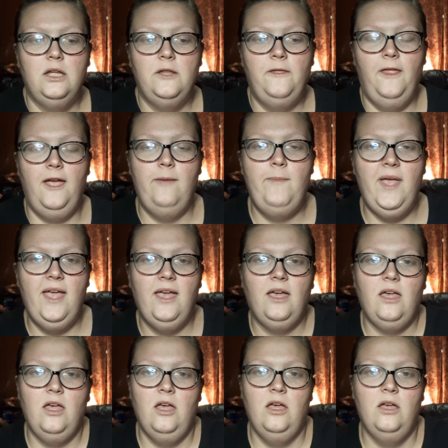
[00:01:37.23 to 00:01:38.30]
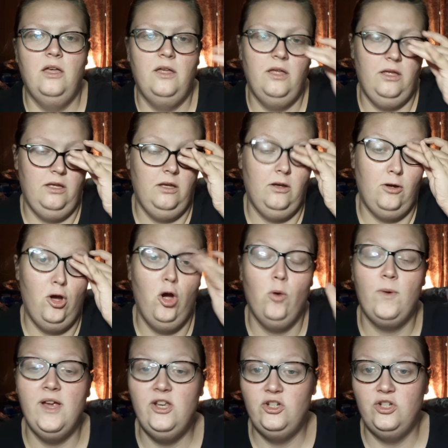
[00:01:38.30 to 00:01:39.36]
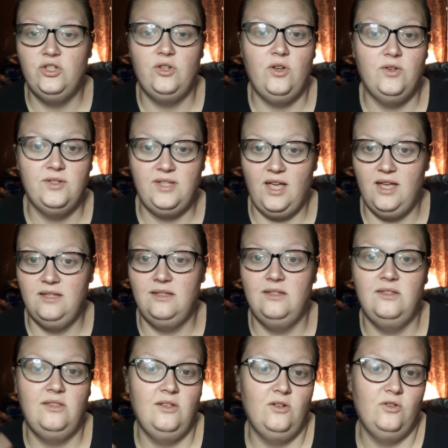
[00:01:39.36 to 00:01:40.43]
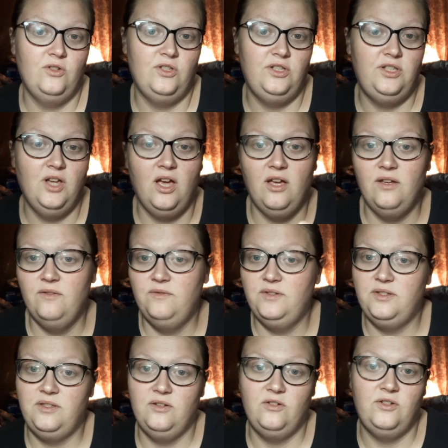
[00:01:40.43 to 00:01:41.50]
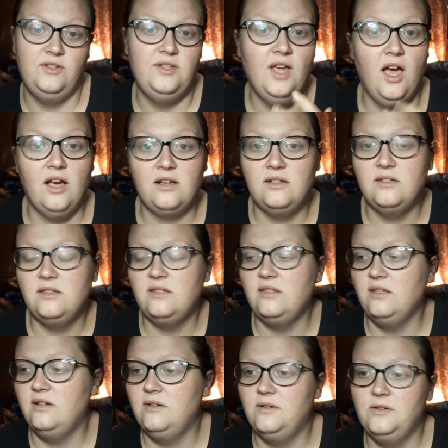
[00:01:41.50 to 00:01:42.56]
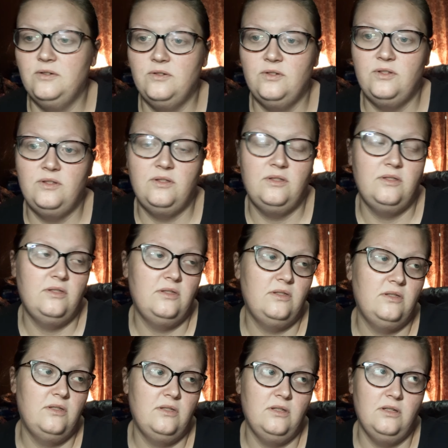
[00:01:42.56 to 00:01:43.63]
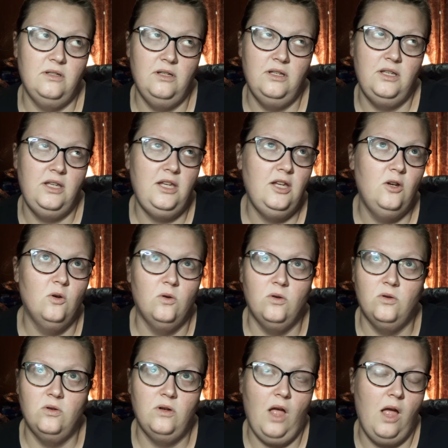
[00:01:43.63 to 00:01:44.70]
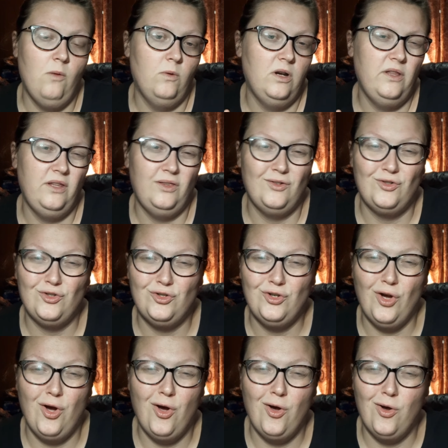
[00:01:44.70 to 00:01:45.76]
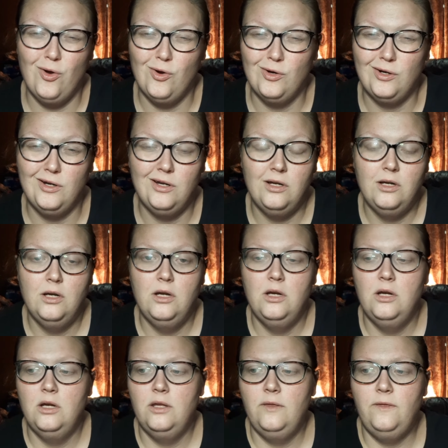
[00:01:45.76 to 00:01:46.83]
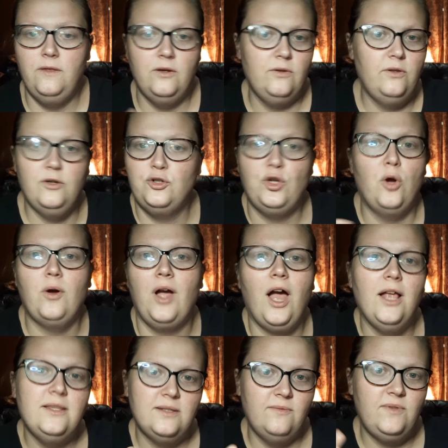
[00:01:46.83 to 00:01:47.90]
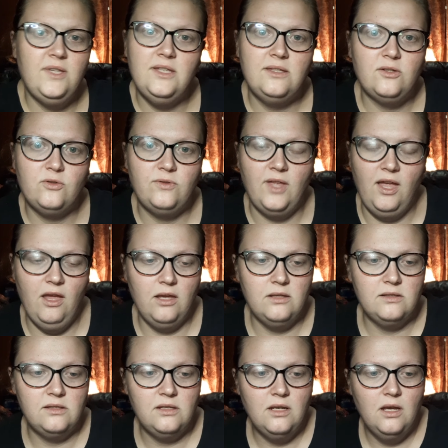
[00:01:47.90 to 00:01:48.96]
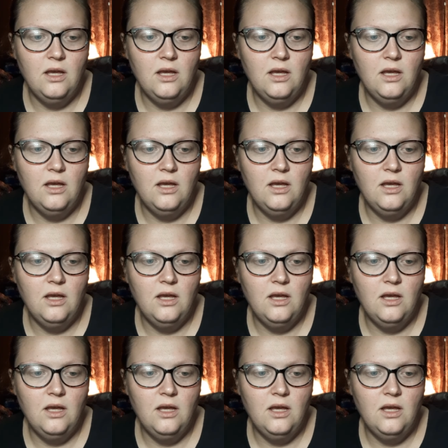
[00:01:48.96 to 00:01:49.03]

They make all ranges, all sizes. There's doves, there's ducks, there's an eagle. I want to think there's a dog. There's all kinds of these things.